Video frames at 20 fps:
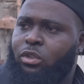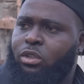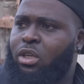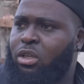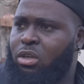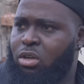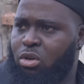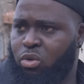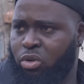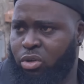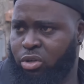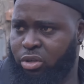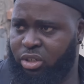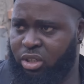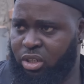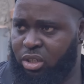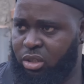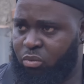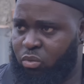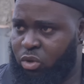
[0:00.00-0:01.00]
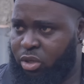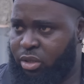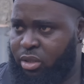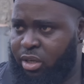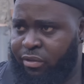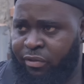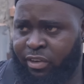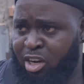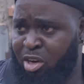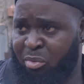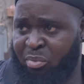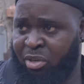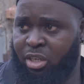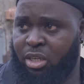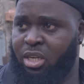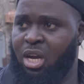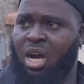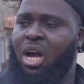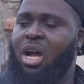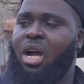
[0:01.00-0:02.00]
you don't know who you're dealing with. A very
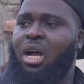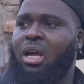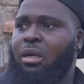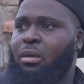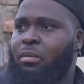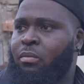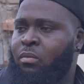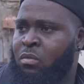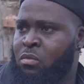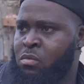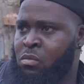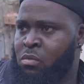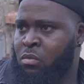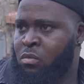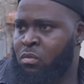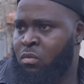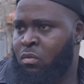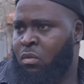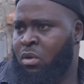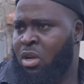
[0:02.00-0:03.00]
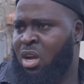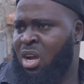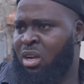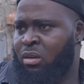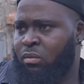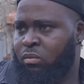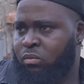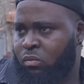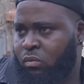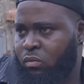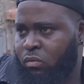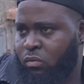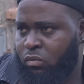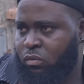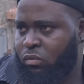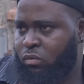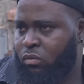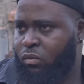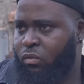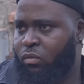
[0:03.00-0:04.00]
big guy. Yeah?
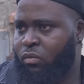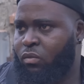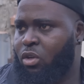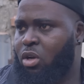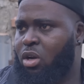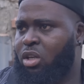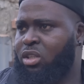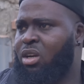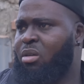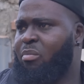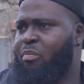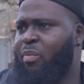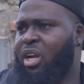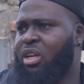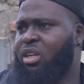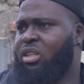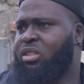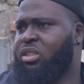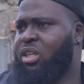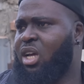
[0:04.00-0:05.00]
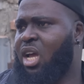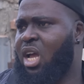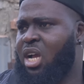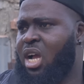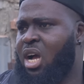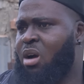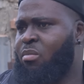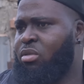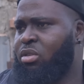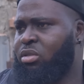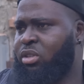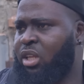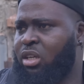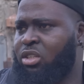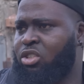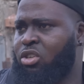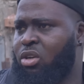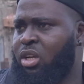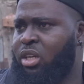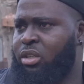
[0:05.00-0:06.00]
Adelumpagi is a Nagabolo
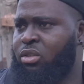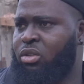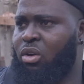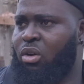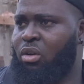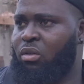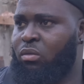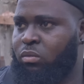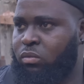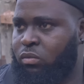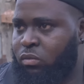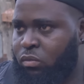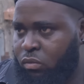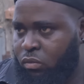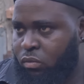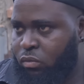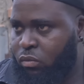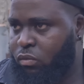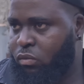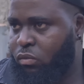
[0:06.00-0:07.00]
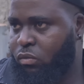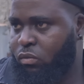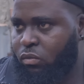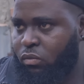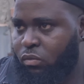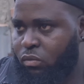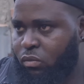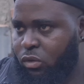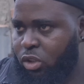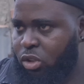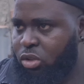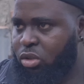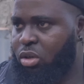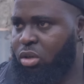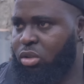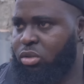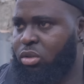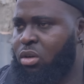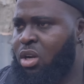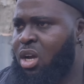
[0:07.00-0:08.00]
tax collector.
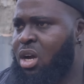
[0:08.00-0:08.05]
Idiot.